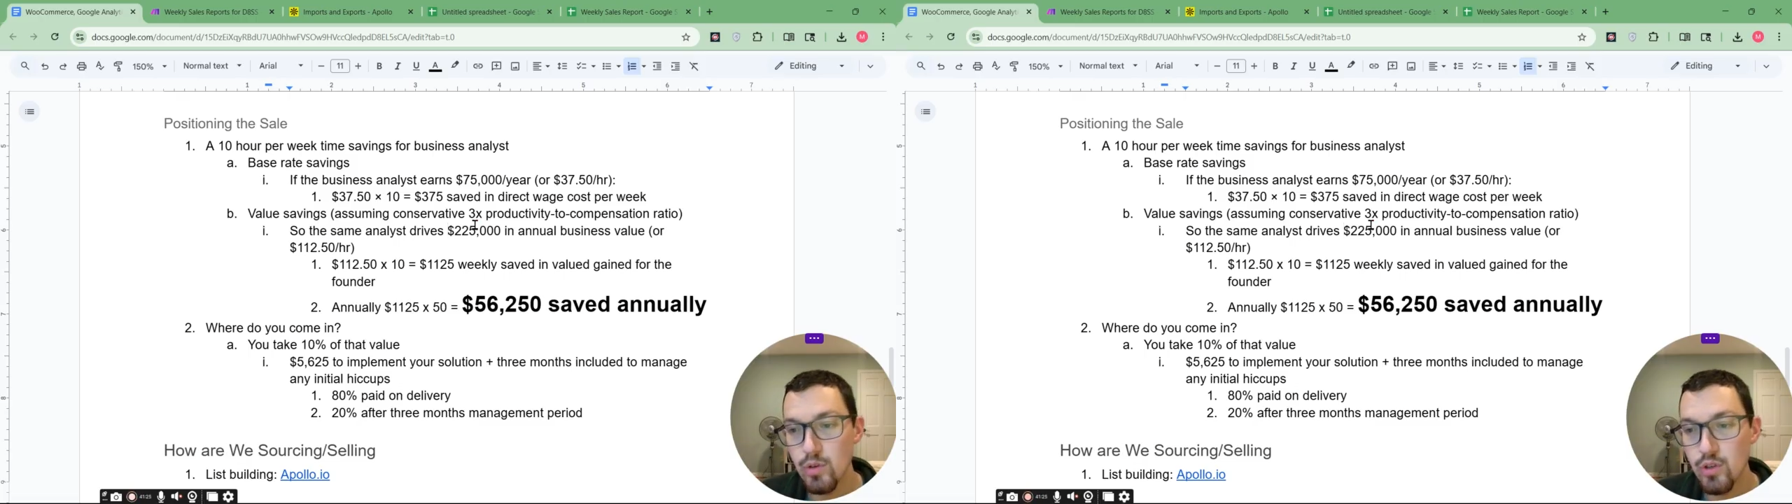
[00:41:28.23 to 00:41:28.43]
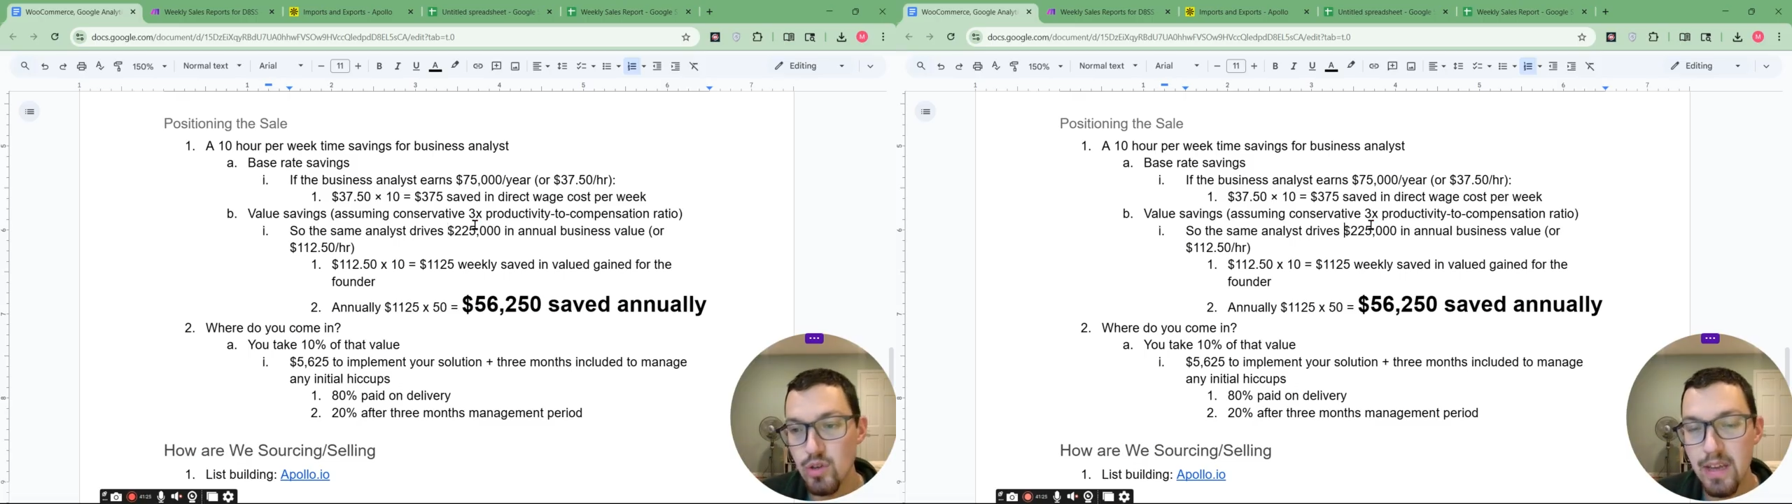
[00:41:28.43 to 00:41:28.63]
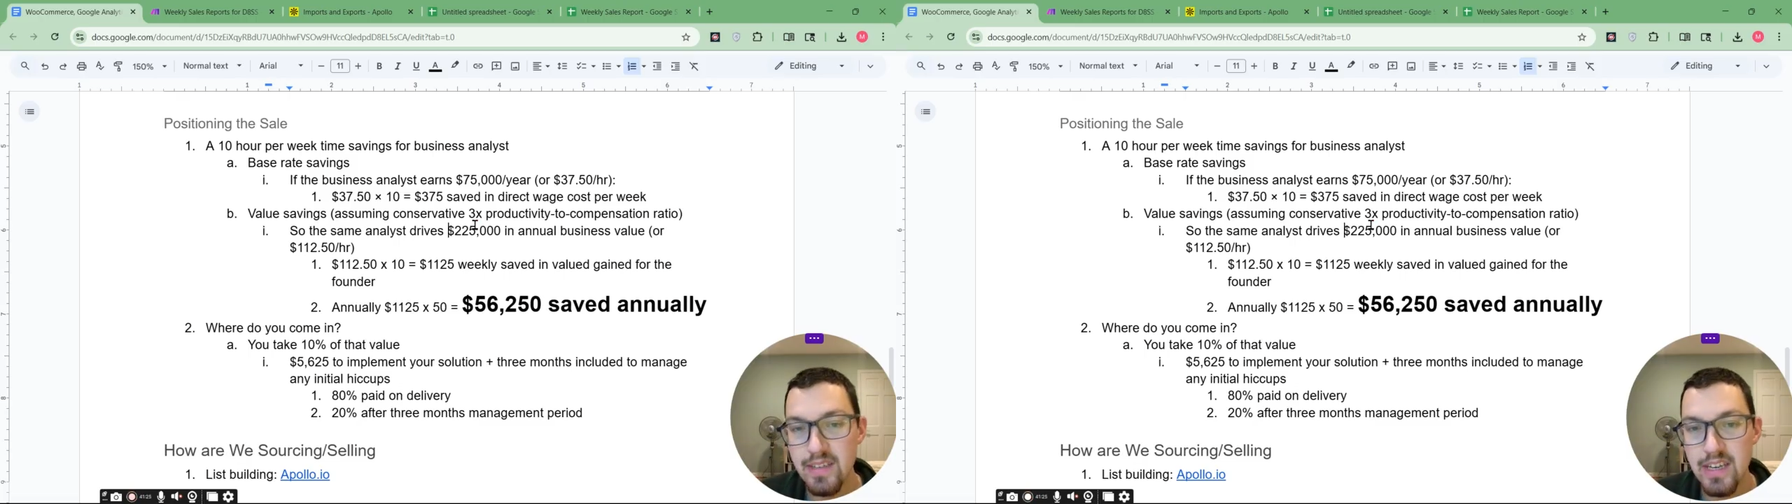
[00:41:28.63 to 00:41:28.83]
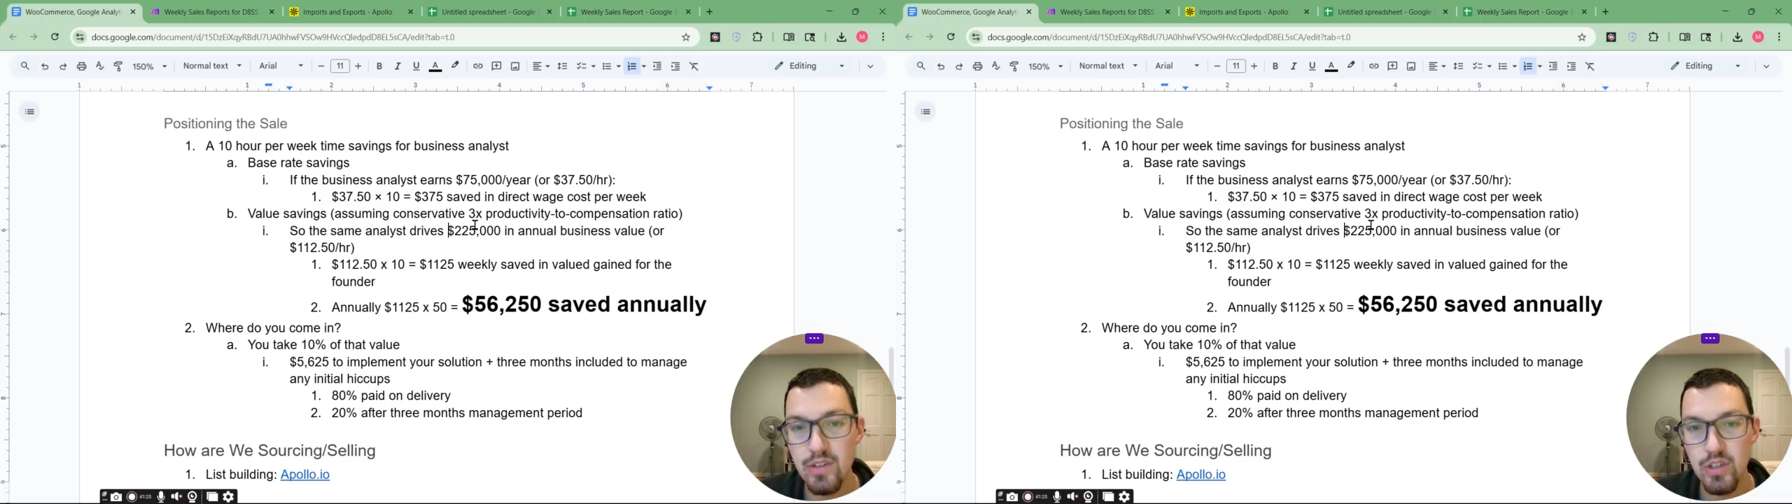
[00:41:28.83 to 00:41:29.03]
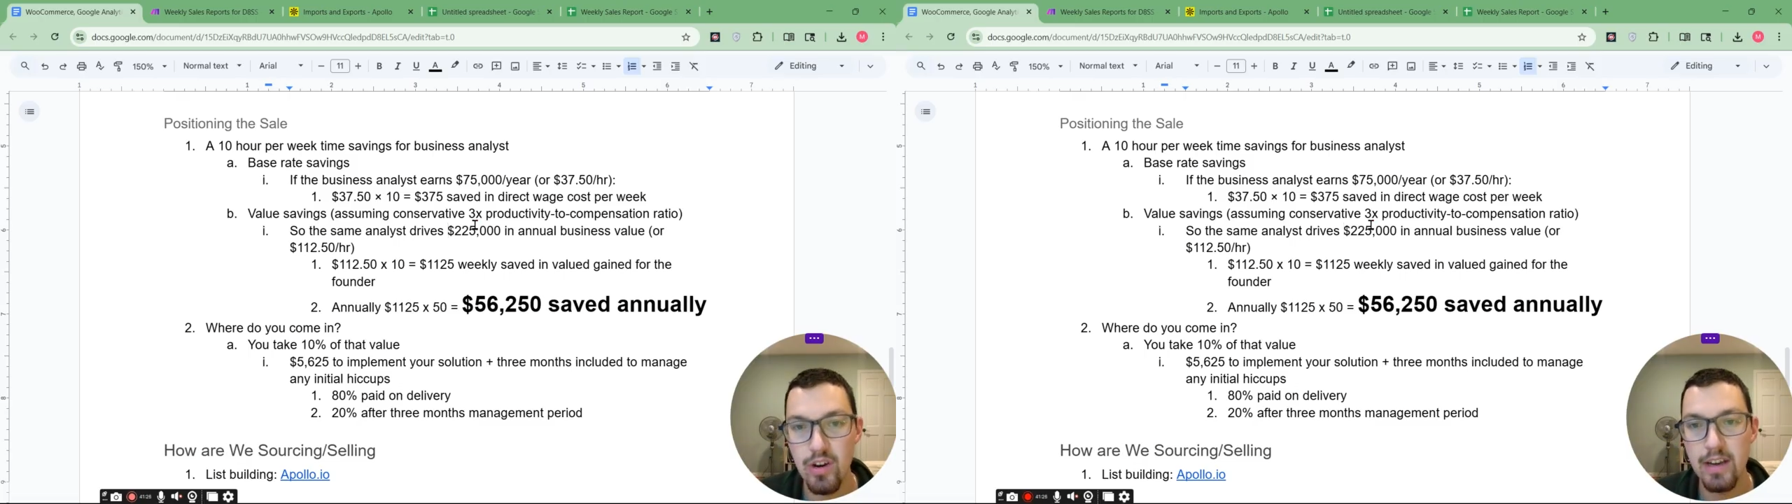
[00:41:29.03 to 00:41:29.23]
We're assuming that
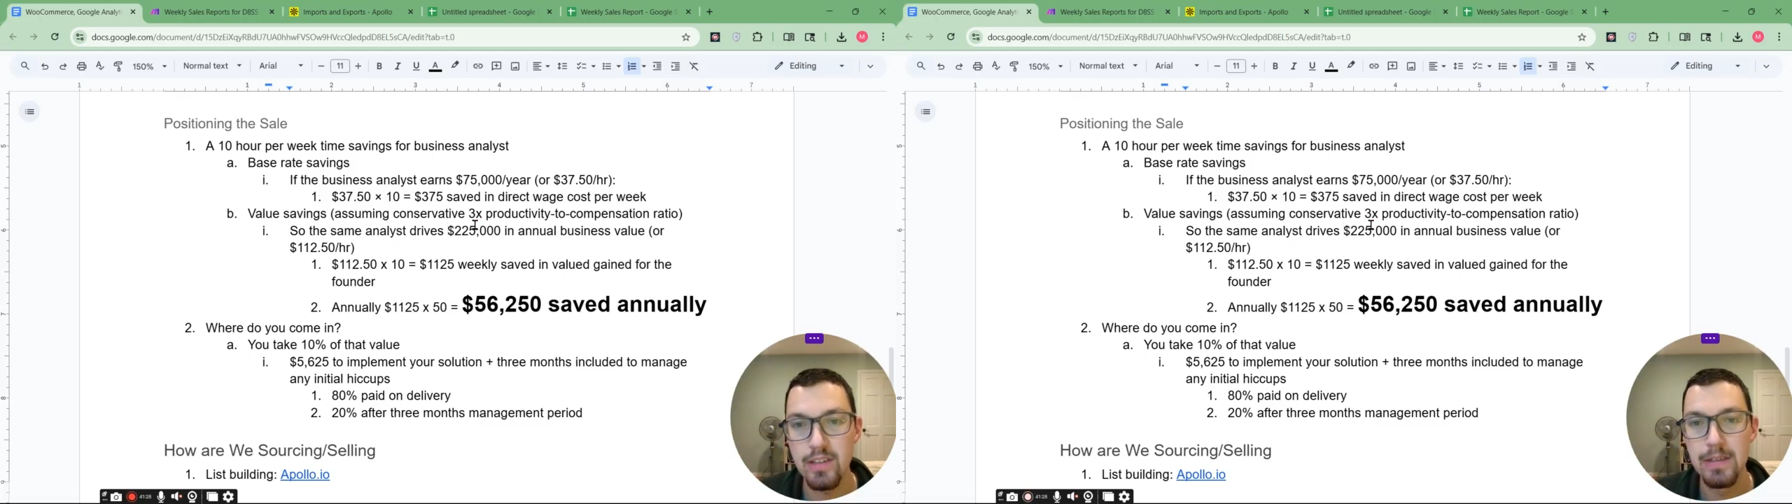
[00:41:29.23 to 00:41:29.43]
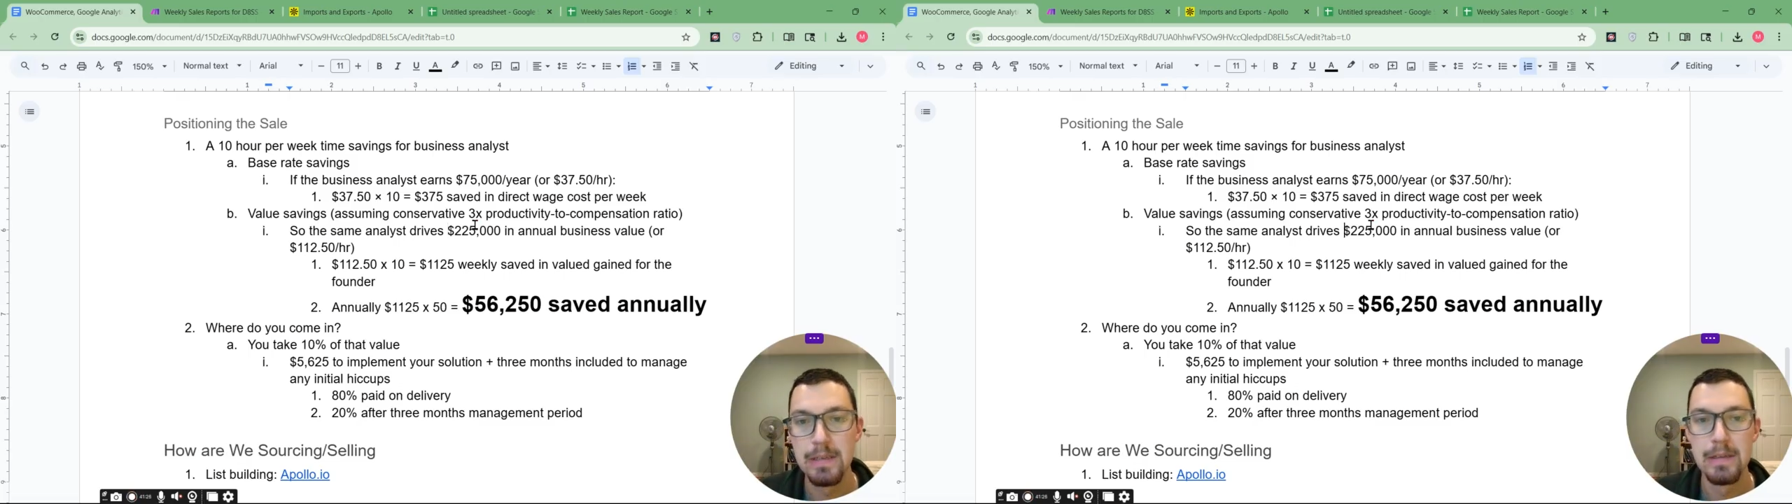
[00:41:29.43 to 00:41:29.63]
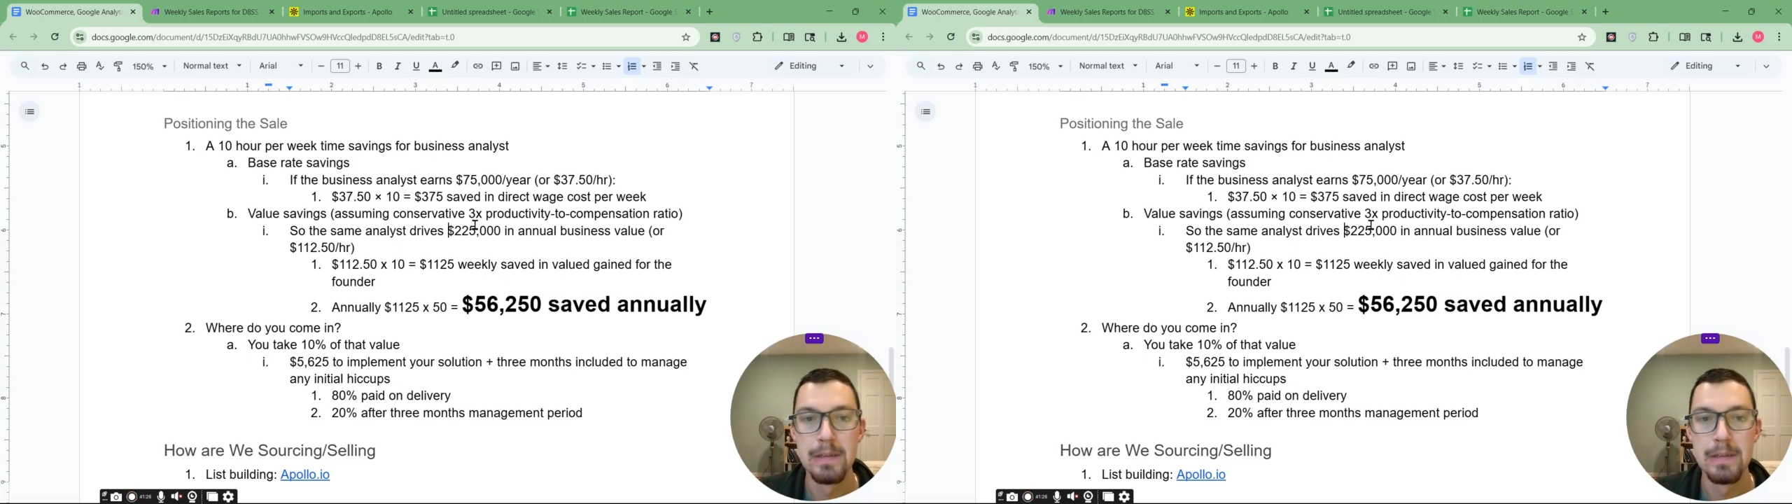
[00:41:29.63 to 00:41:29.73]
data is correct.